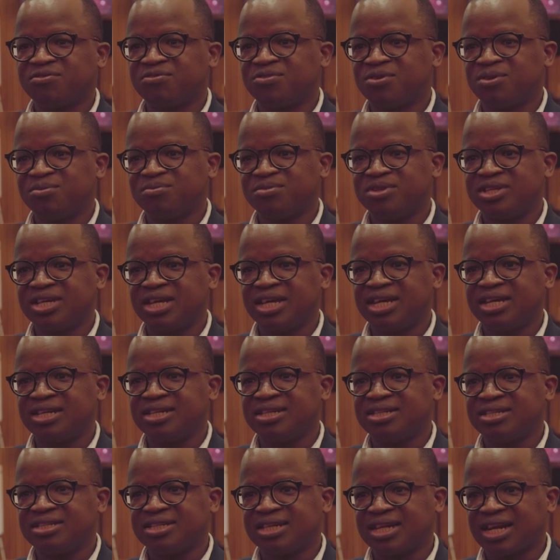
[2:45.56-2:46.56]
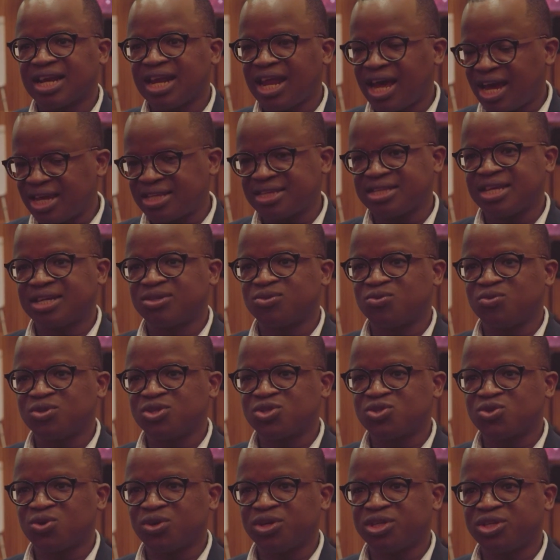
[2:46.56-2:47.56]
from the decline that we
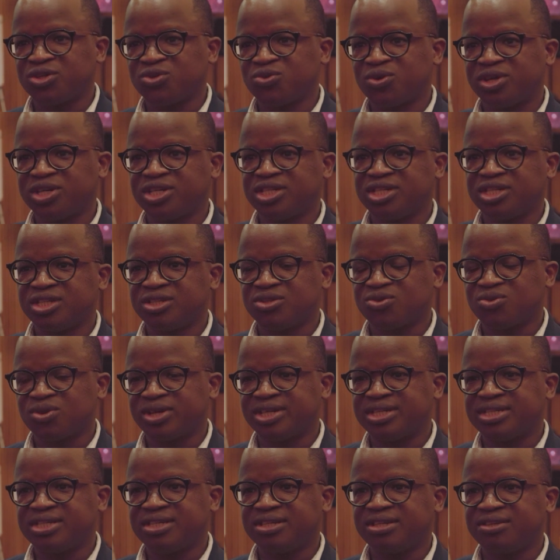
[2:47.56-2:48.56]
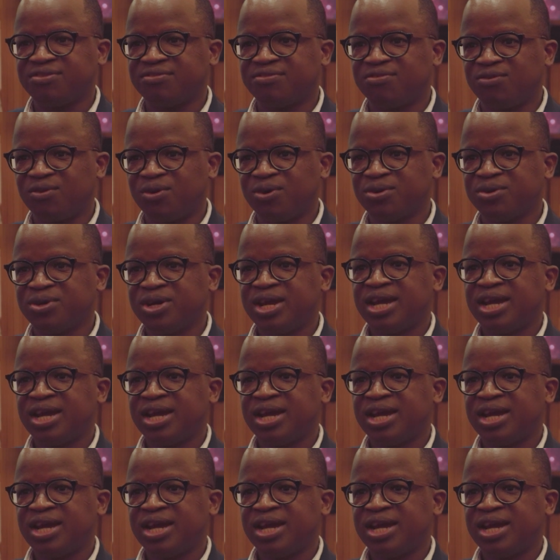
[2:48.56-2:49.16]
saw in 2024.